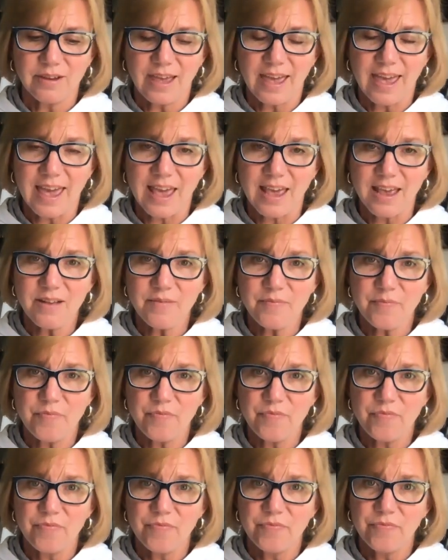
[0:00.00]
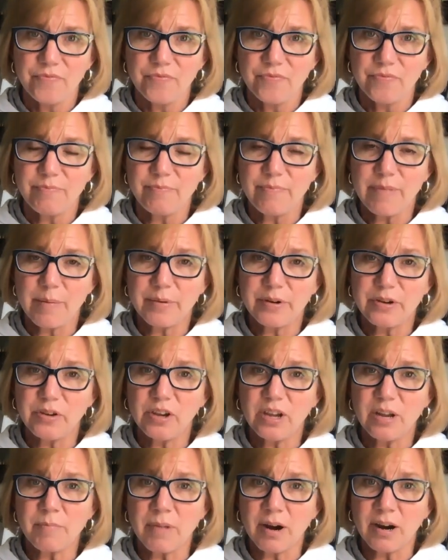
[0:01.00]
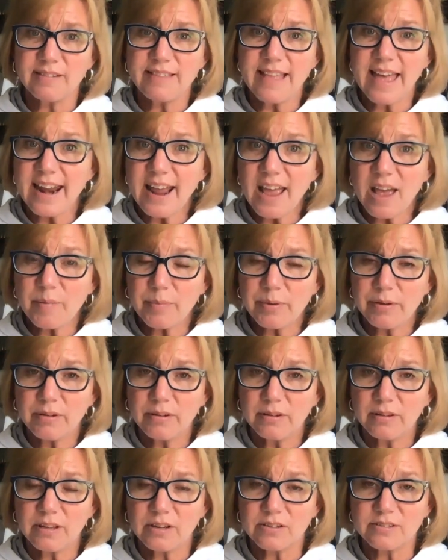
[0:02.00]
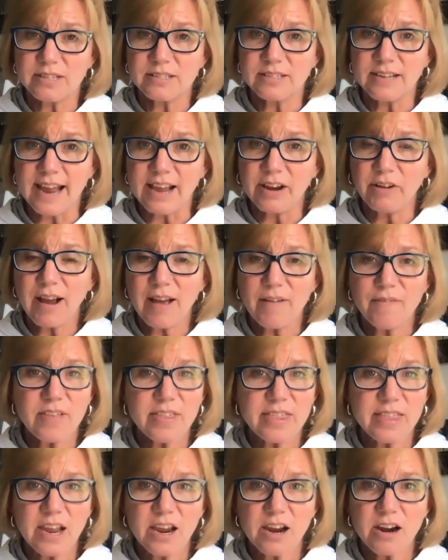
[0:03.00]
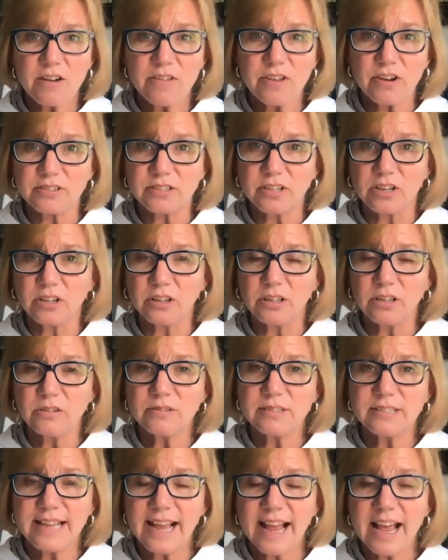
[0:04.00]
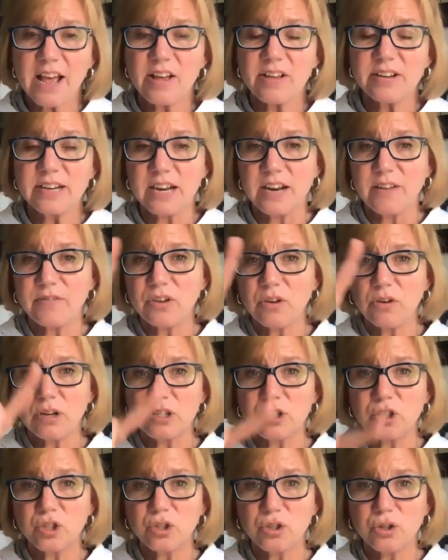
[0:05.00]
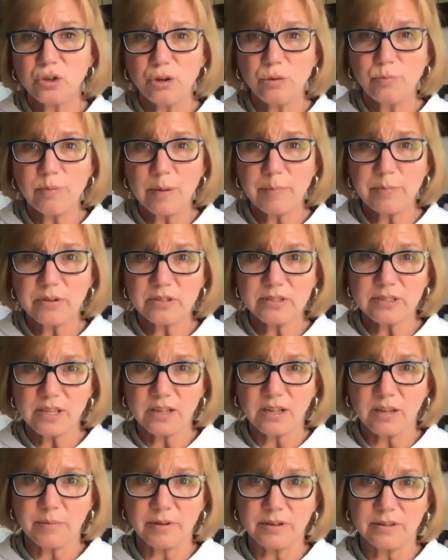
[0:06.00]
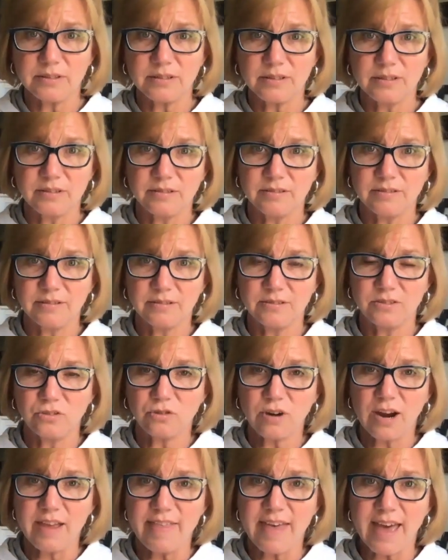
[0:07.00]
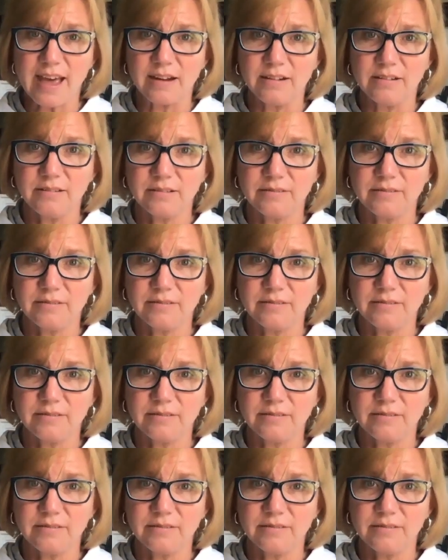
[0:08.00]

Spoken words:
Okay. Remember, you can mark that up. There's a digraph in there. There's a glued sound. And if you could scoop up your syllables, try that.